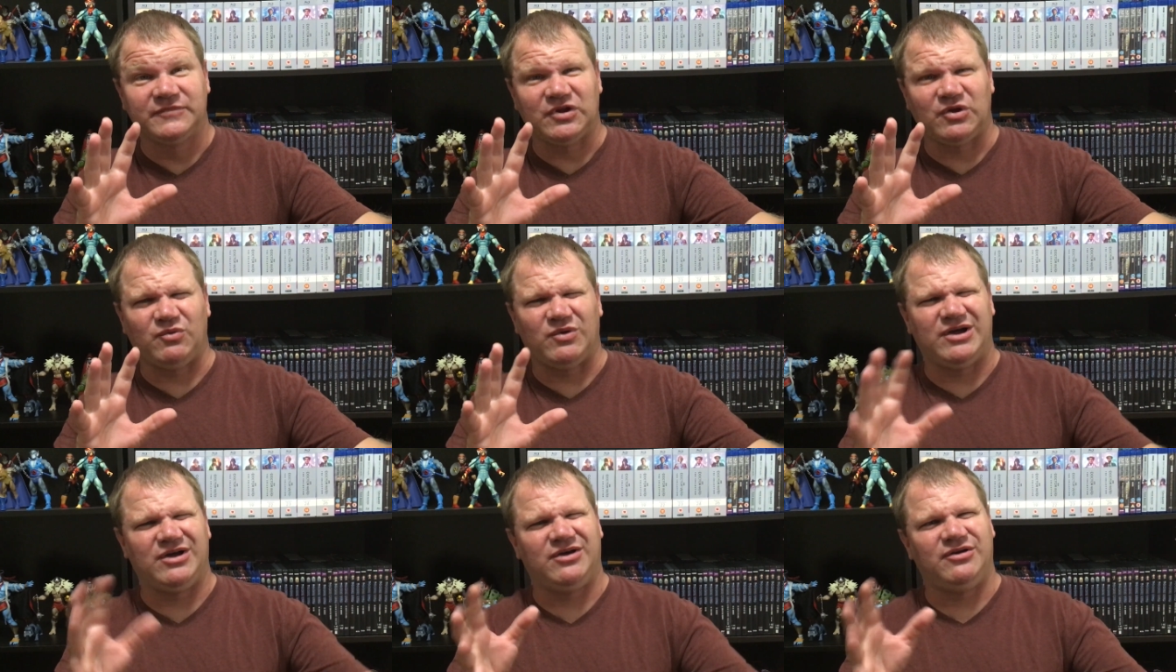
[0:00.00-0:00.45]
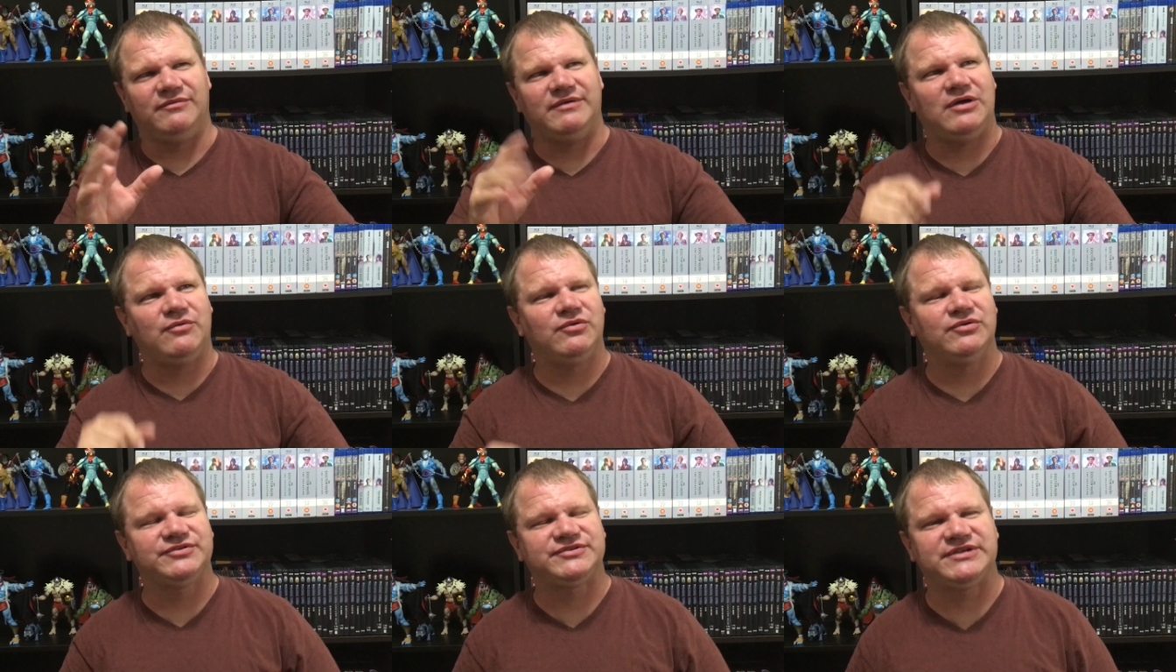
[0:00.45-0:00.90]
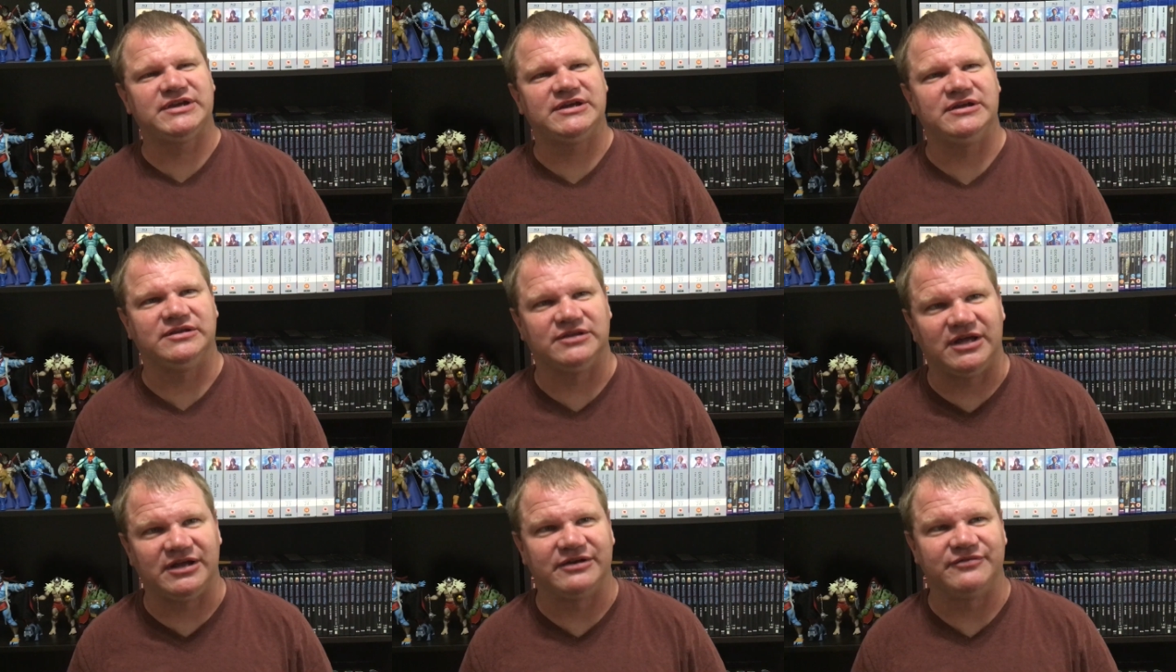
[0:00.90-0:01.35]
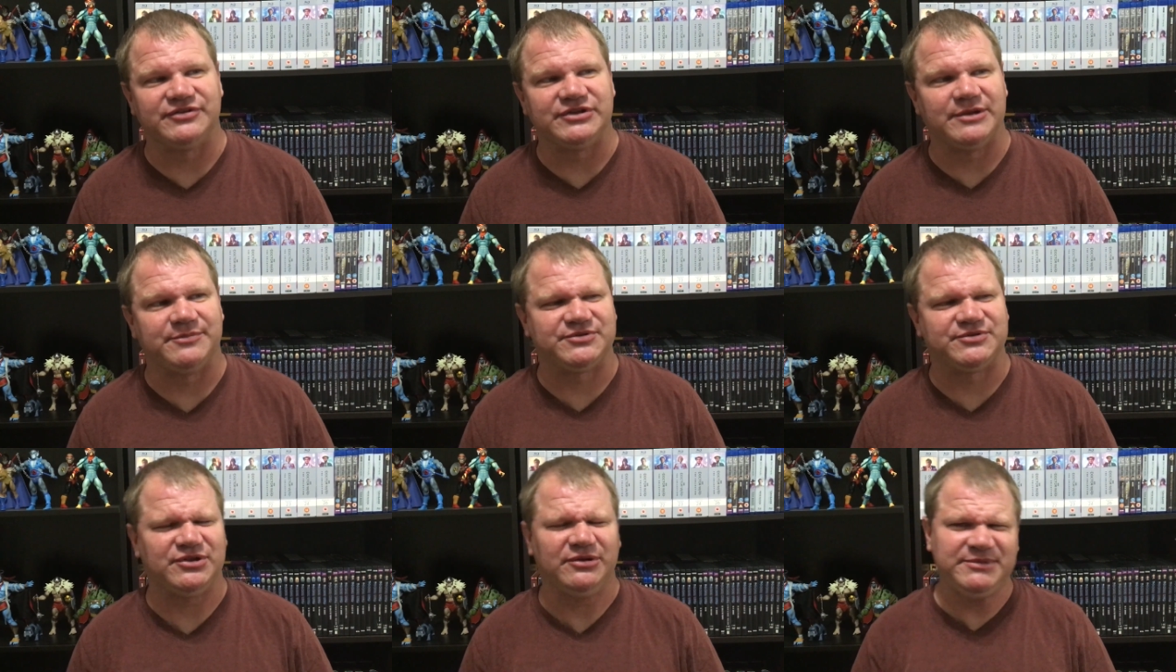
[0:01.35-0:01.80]
I won't say a lot of the
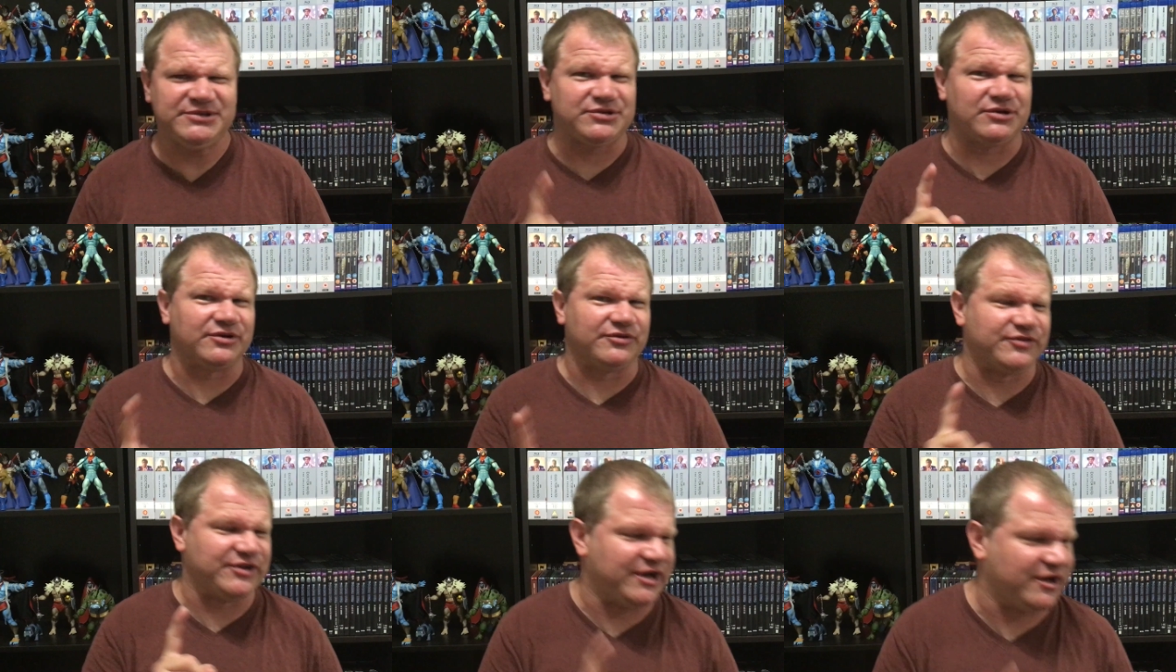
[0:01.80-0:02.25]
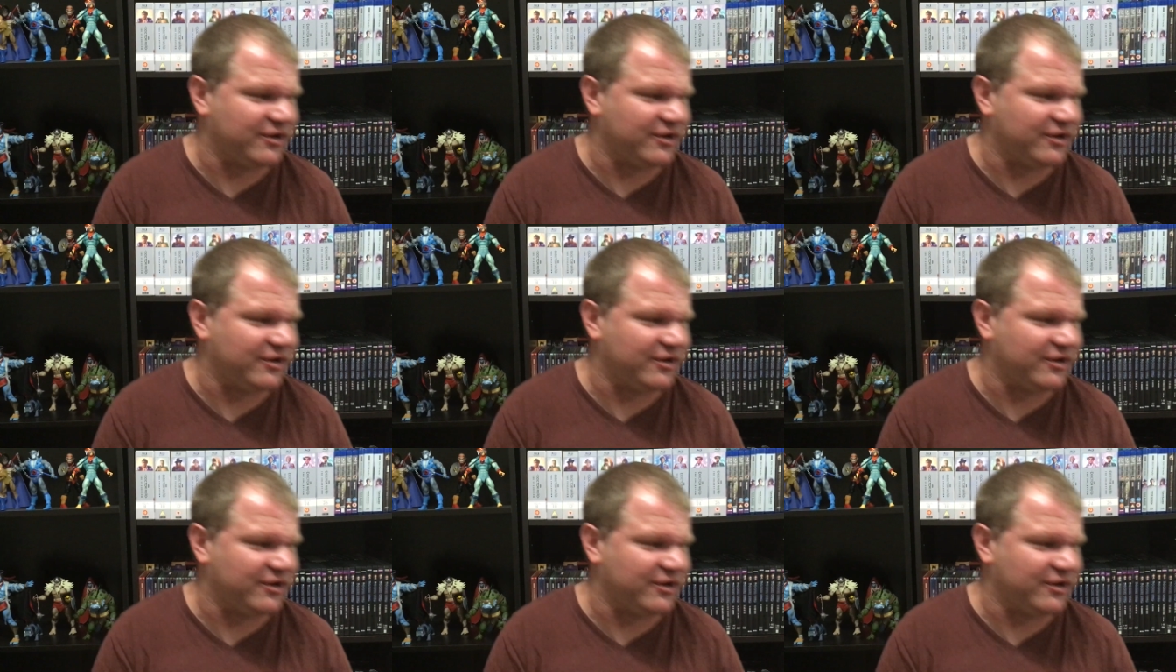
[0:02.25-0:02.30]
episode. Let me turn on the